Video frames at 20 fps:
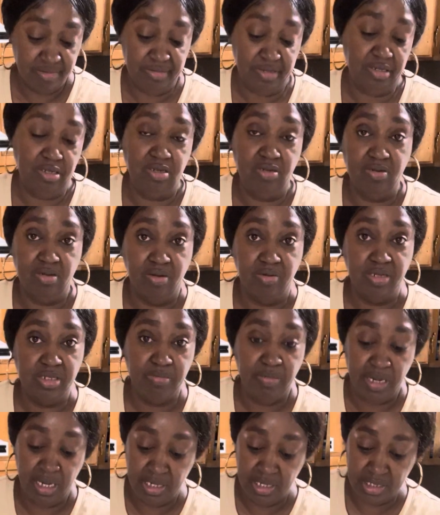You know, as
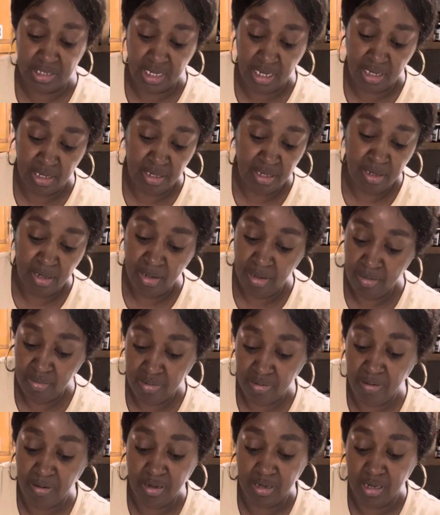bad as I
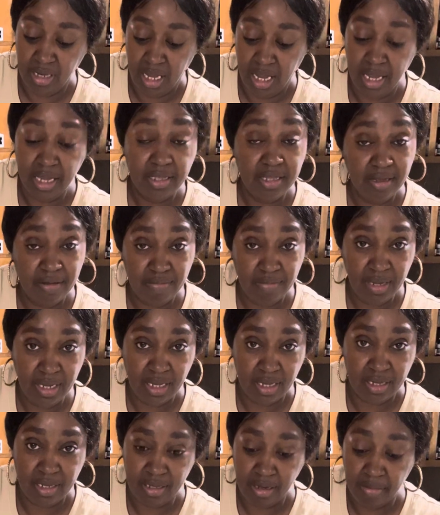hate to admit
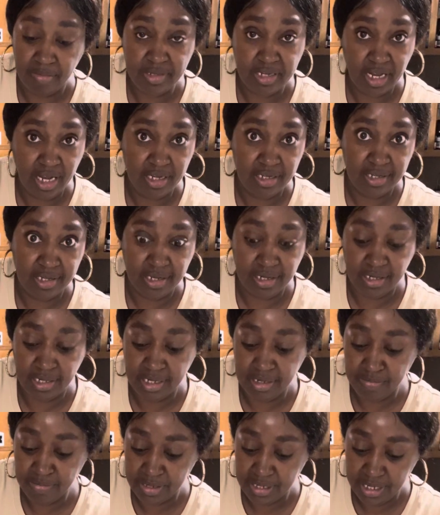it, I'm tie-tongued.
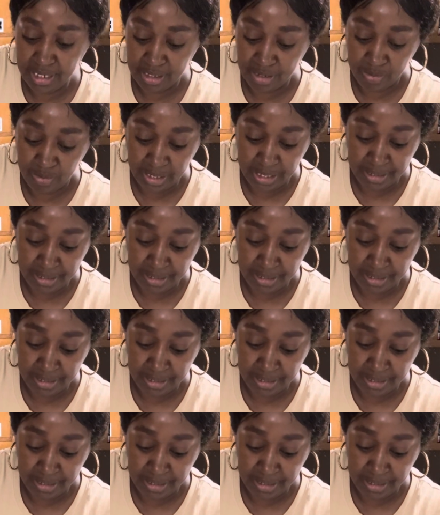But anyway,